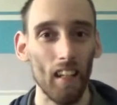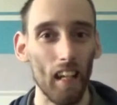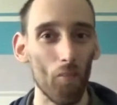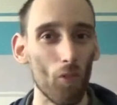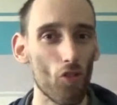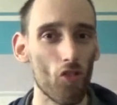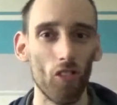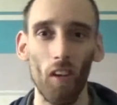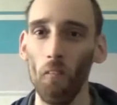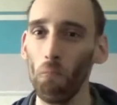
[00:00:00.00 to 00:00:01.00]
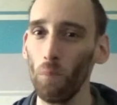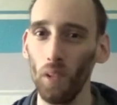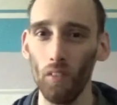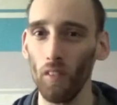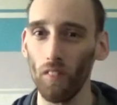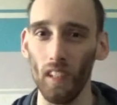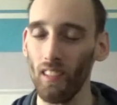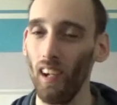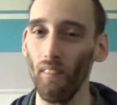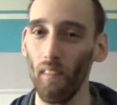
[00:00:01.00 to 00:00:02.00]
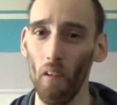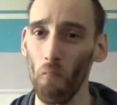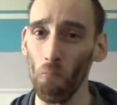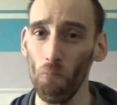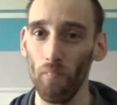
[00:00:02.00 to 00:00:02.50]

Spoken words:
It was so beautifully done though,